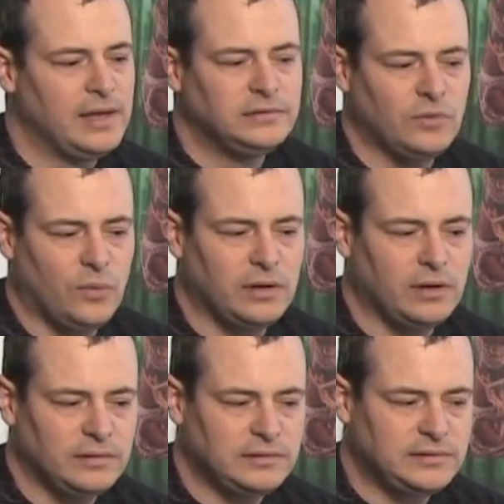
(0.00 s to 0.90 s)
So what
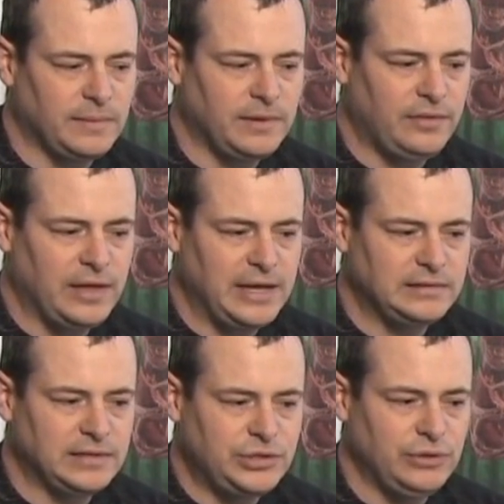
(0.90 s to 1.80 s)
are some of the things
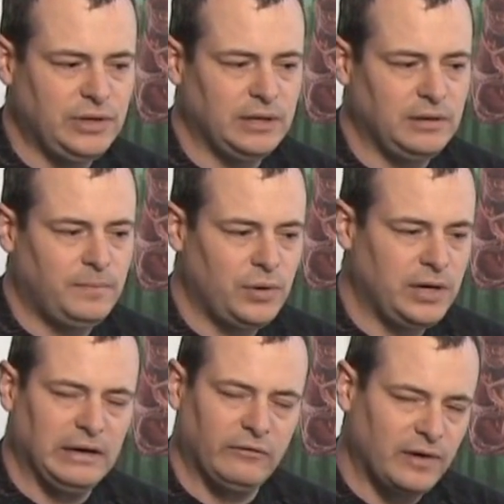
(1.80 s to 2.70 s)
that you can put
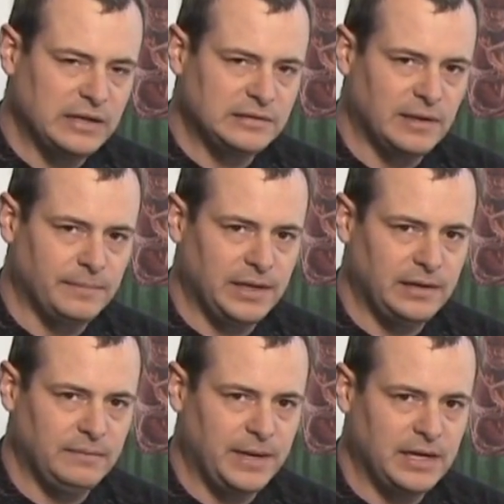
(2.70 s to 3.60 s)
in front of
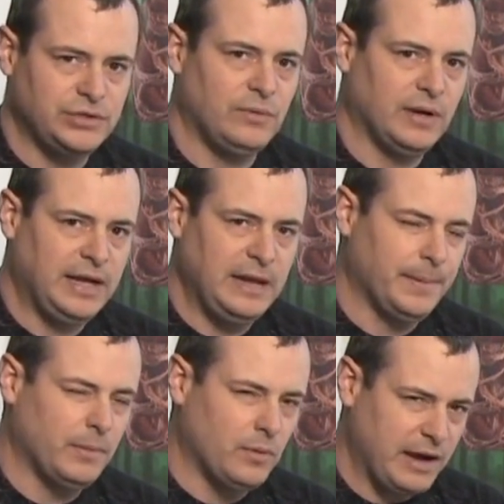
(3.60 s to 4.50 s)
something because you want to keep
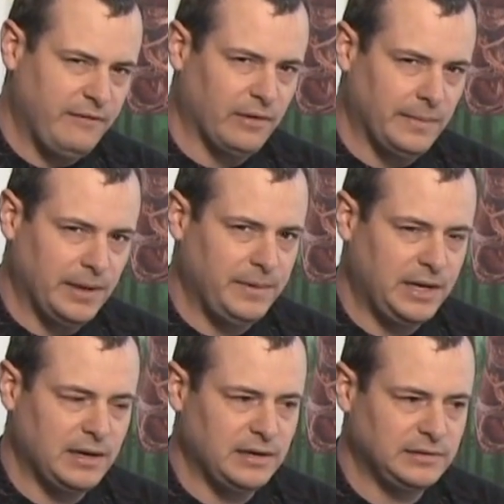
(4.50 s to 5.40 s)
them away from it
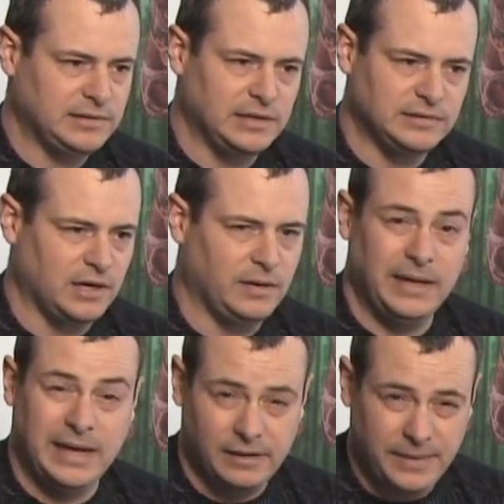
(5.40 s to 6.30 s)
because it's going to be
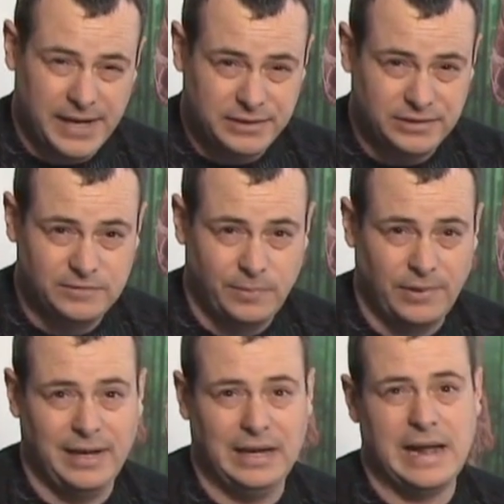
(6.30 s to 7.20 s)
an animation
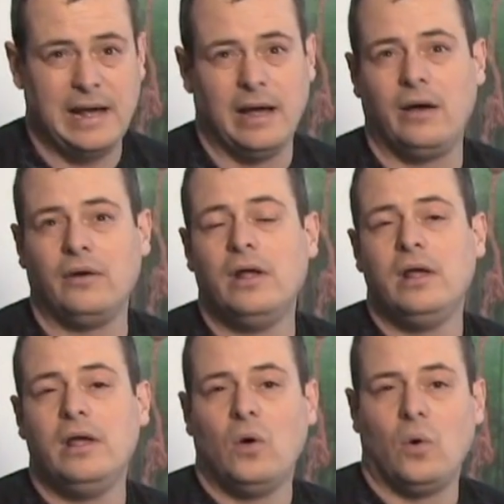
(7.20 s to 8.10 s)
springing out
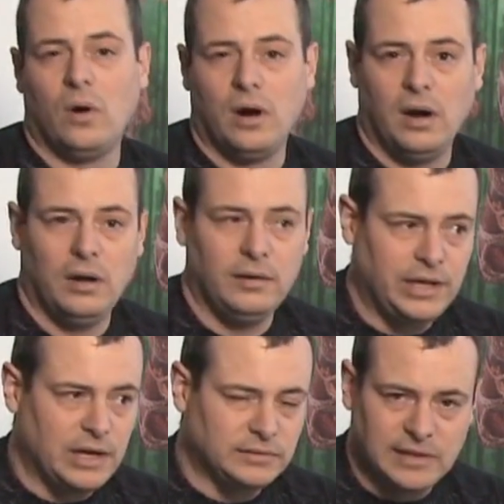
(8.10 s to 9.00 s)
or you
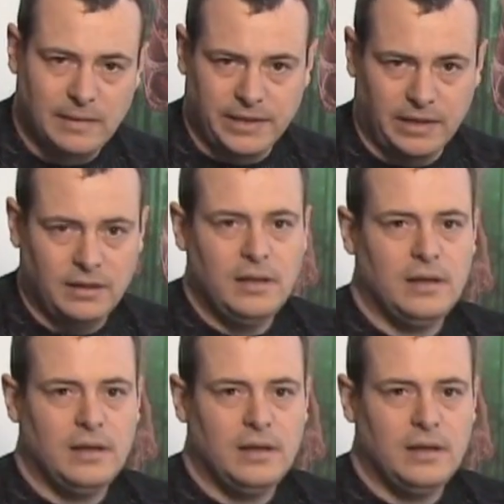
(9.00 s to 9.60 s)
know something.